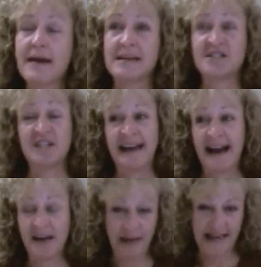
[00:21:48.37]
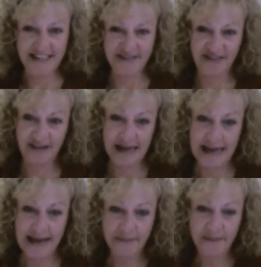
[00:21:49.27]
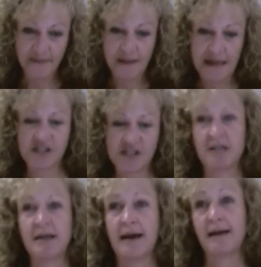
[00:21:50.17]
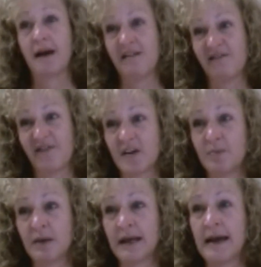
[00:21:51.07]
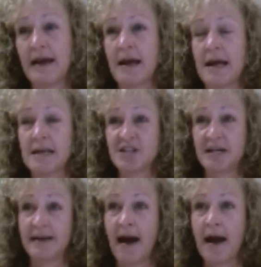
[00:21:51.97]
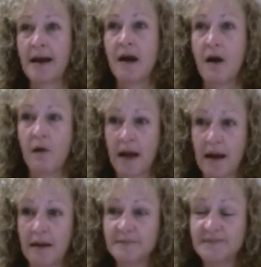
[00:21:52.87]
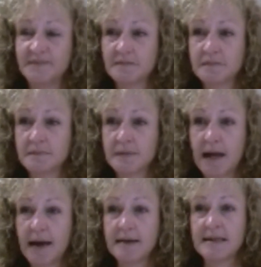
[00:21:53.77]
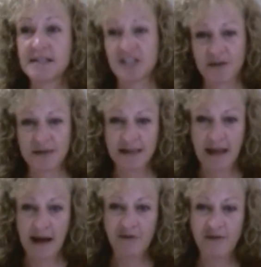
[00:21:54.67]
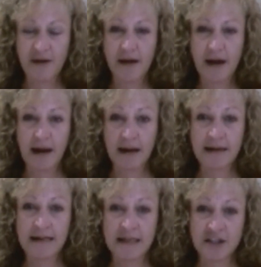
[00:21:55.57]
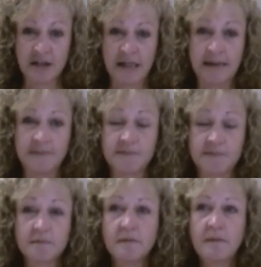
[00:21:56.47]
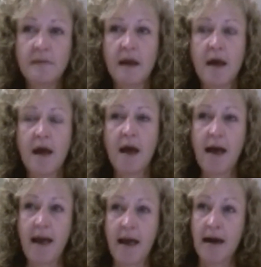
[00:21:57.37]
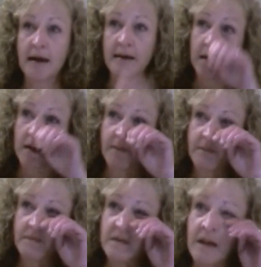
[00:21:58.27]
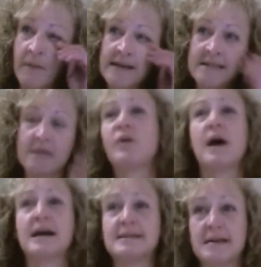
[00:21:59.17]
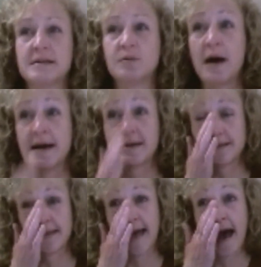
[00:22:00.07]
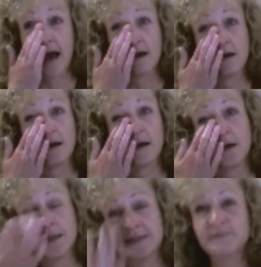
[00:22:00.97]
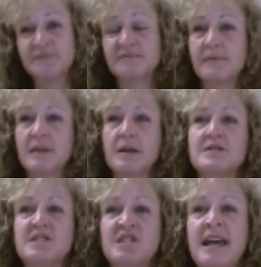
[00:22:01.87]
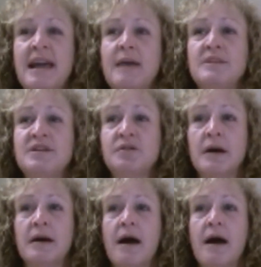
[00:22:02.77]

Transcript: and she died peacefully, she died comfortably, and she died knowing that she was loved unconditionally. And the amazing process was that she came to